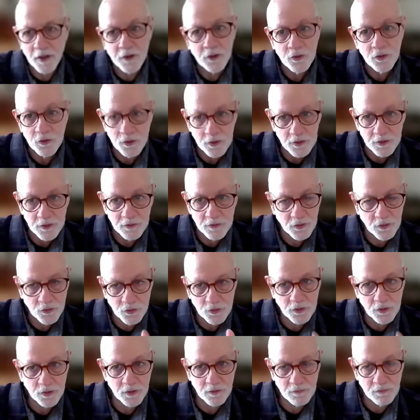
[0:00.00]
you
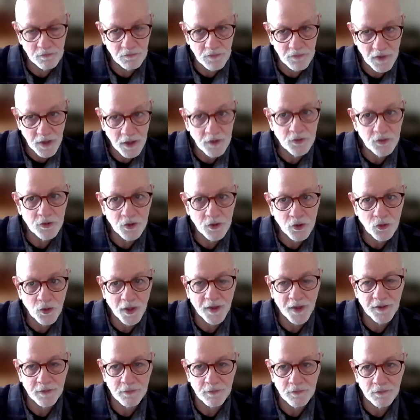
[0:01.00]
can
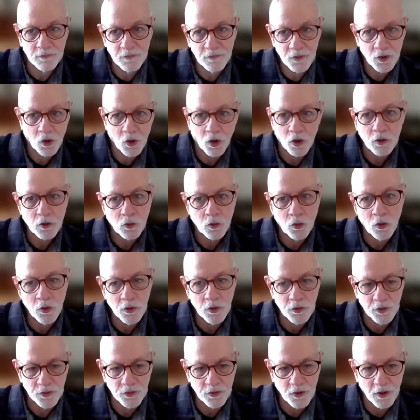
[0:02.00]
integrate, a
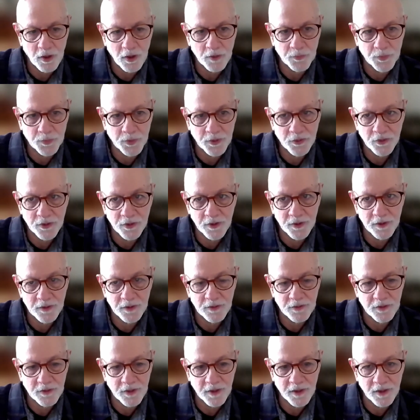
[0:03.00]
longer time
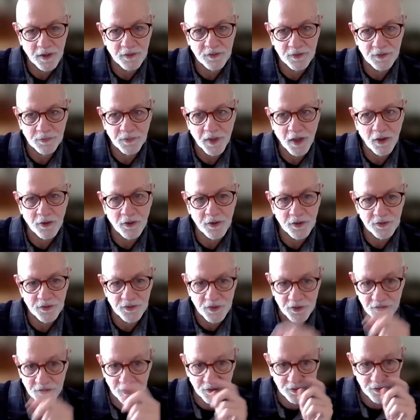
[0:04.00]
period to get some counting
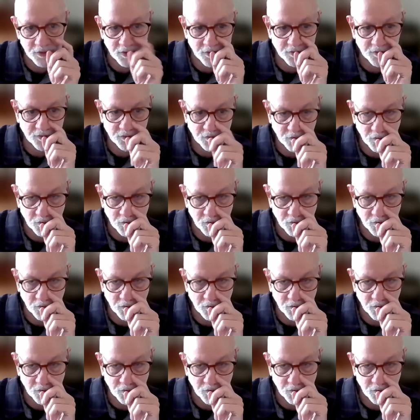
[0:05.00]
statistics,